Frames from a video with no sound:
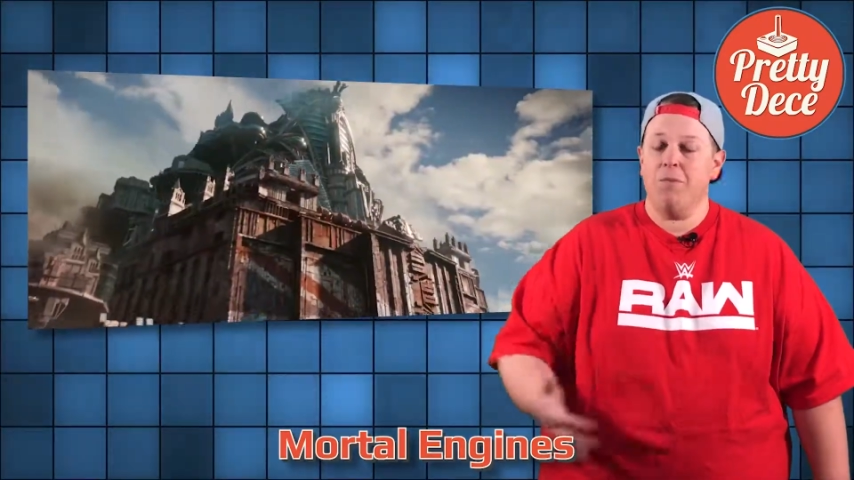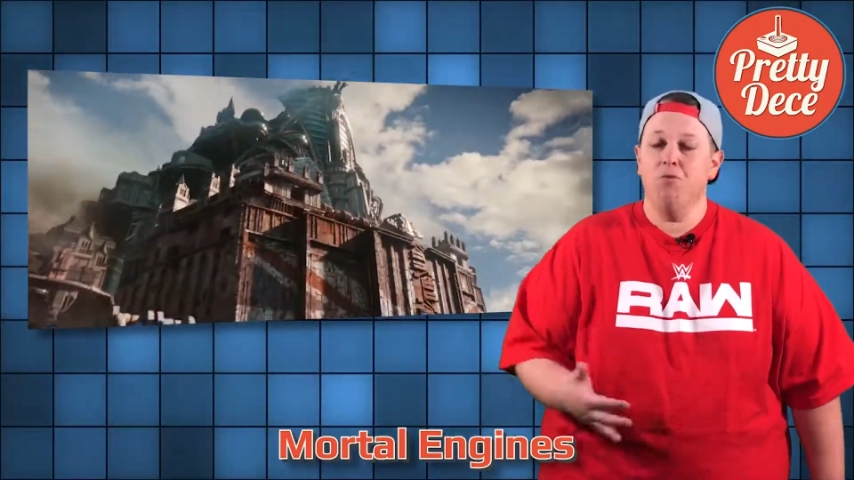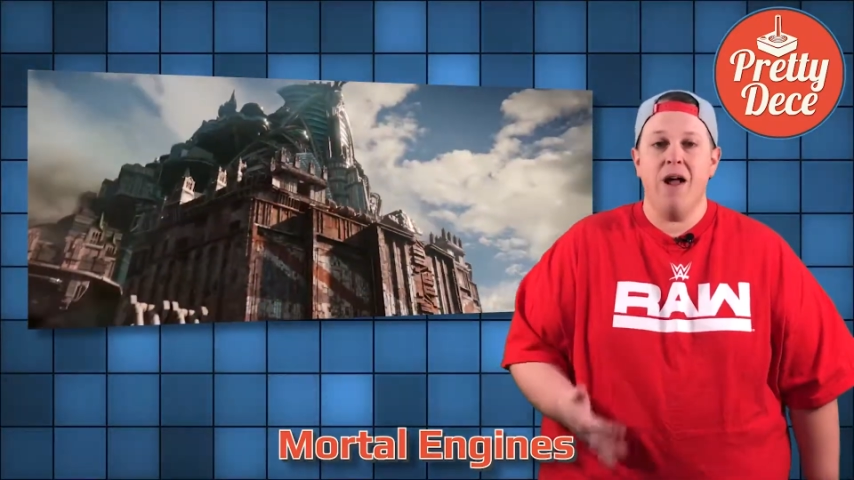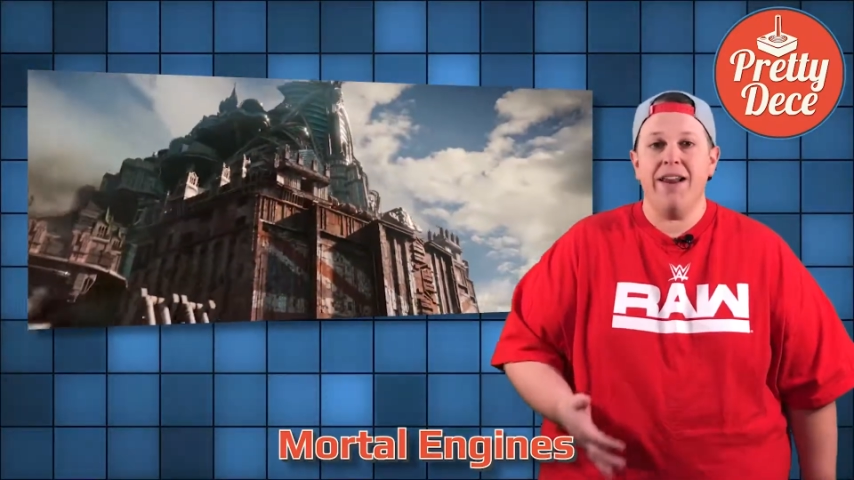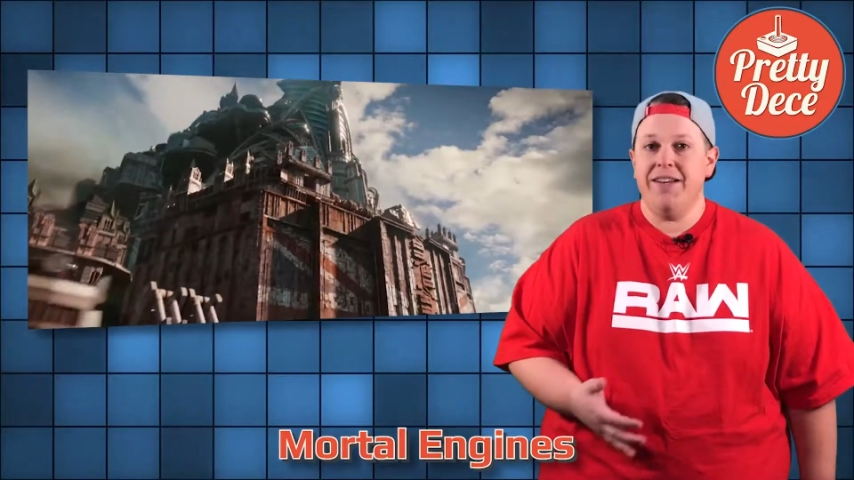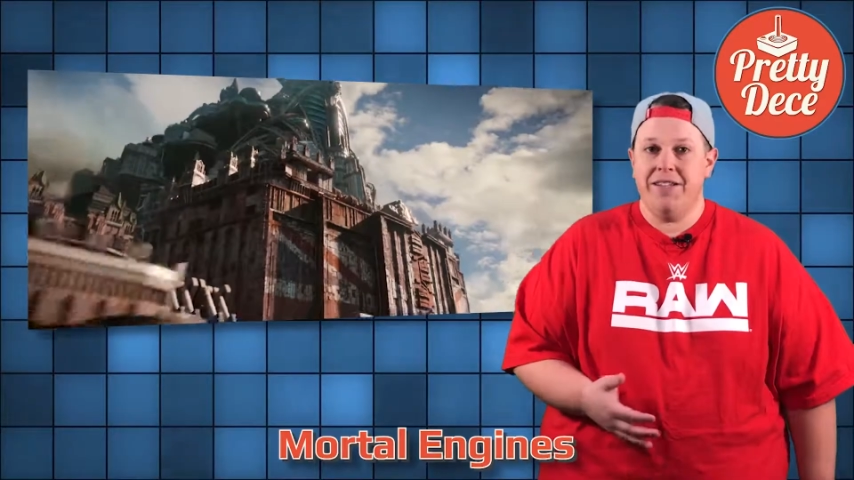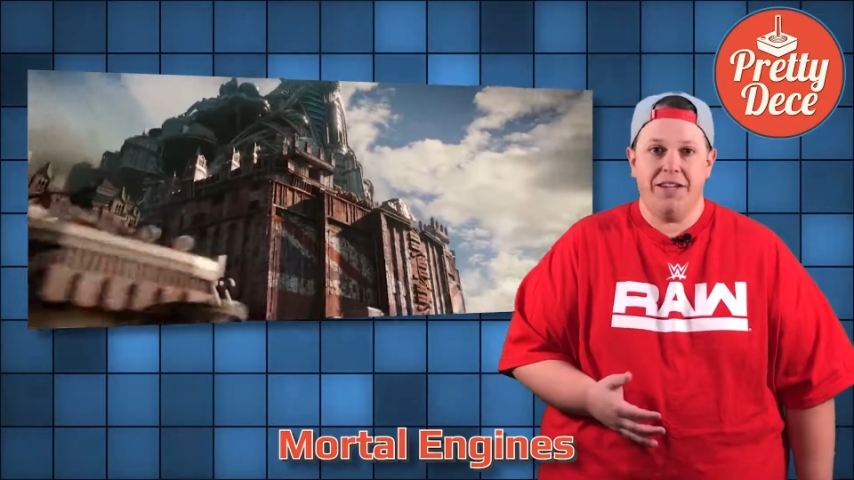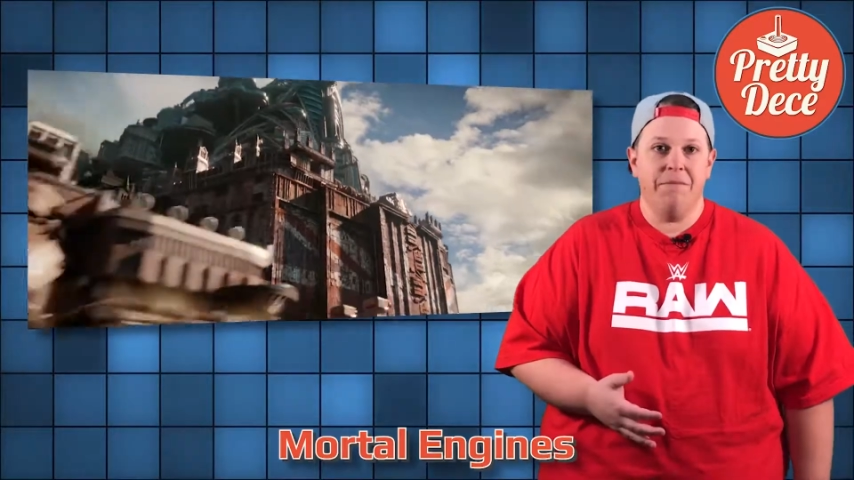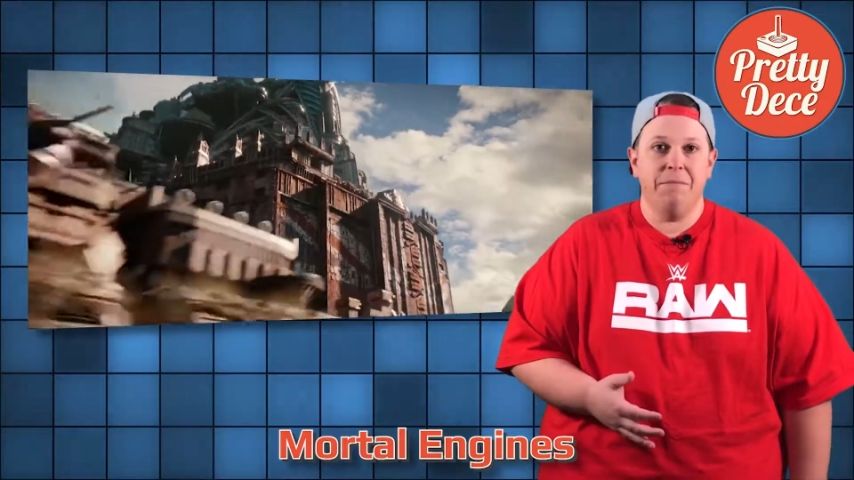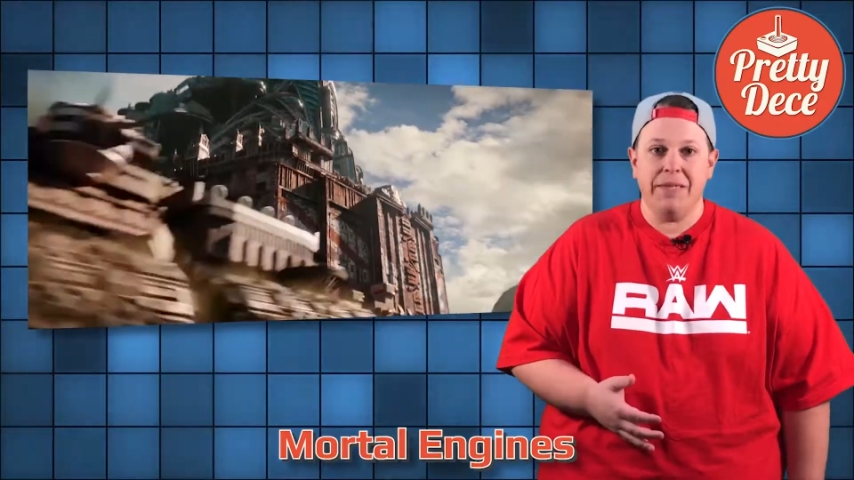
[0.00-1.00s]
ready to
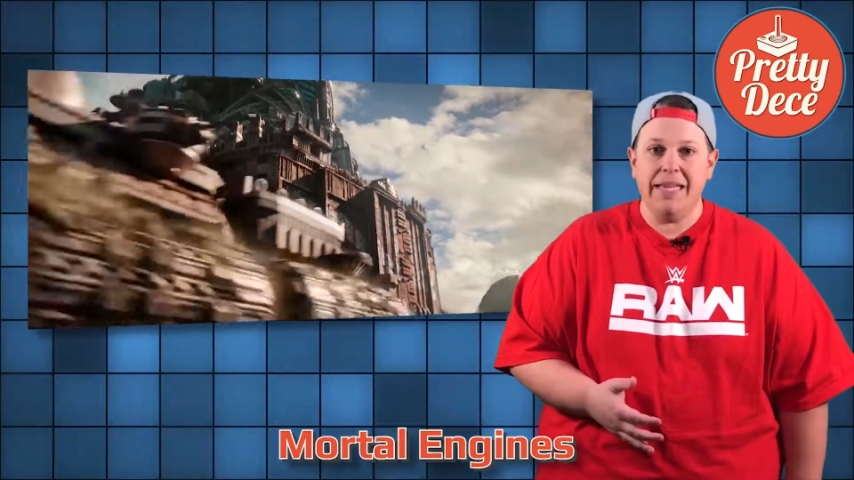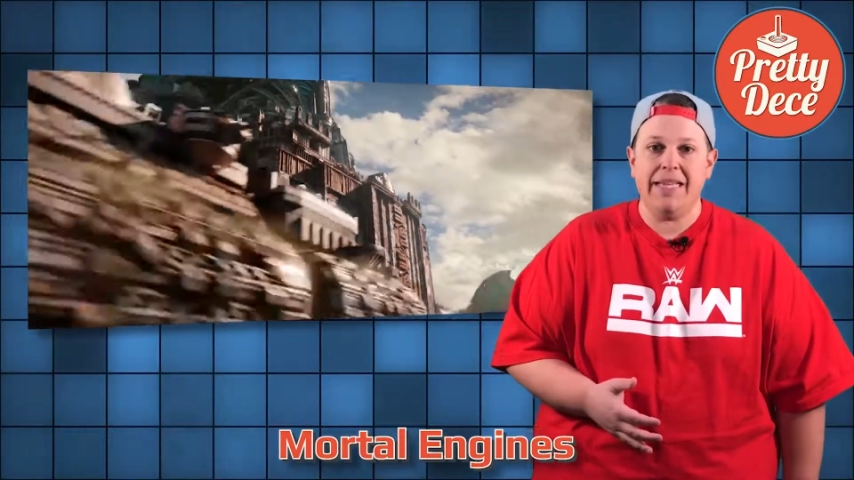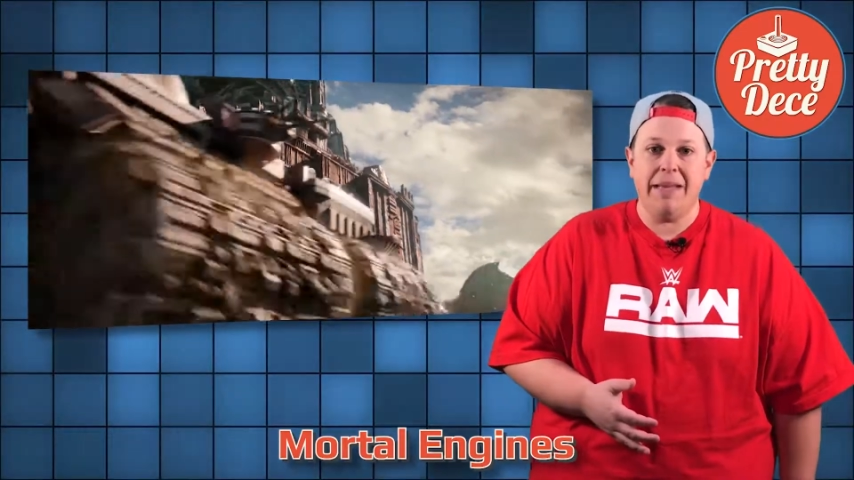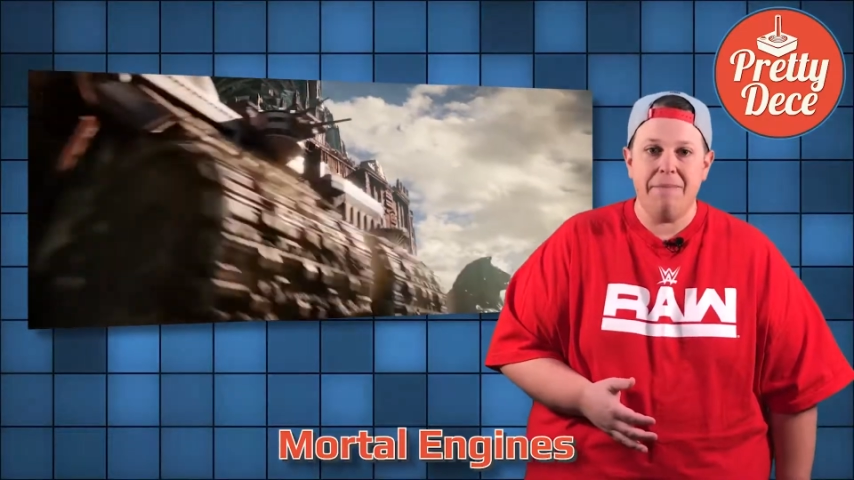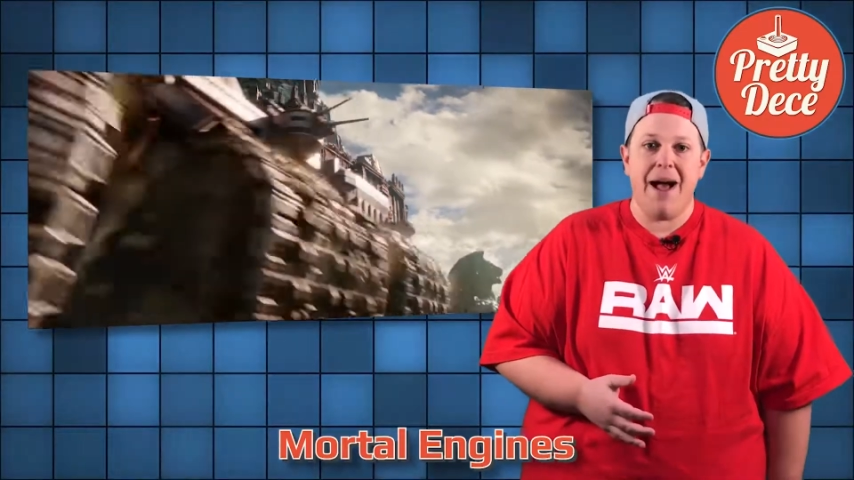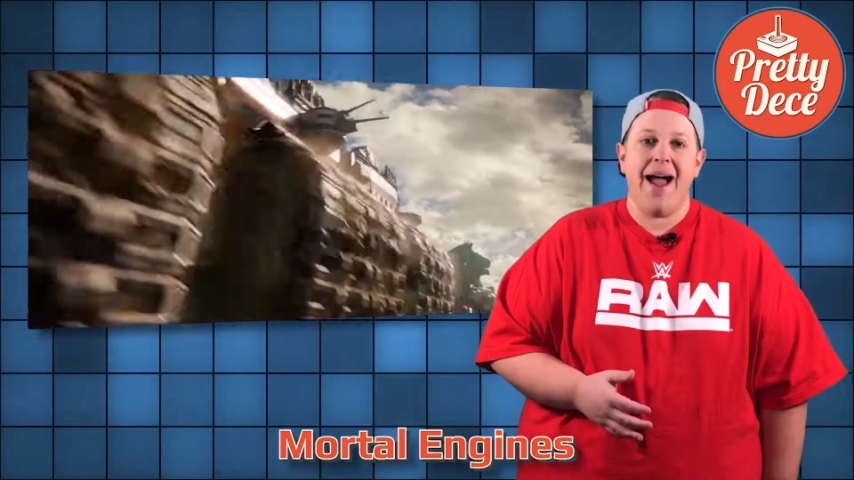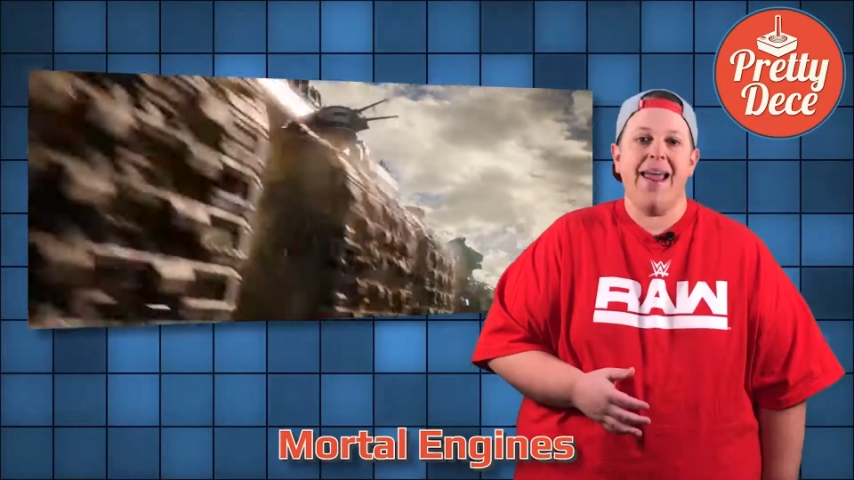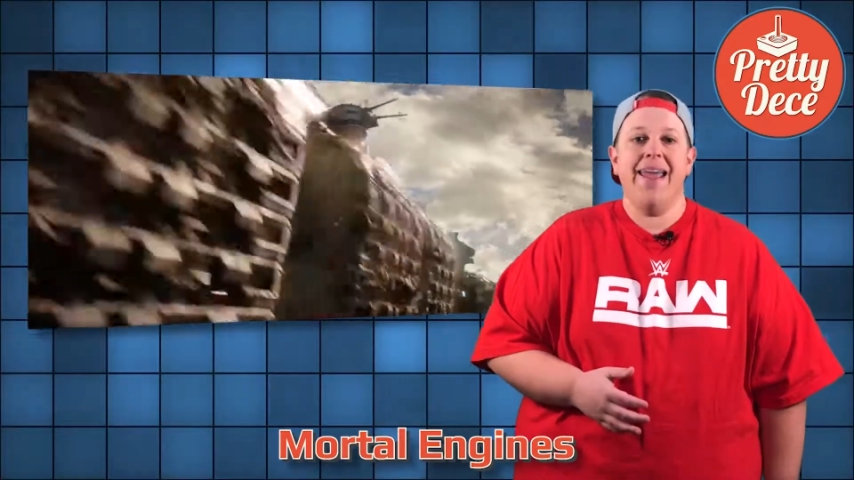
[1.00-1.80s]
completely buy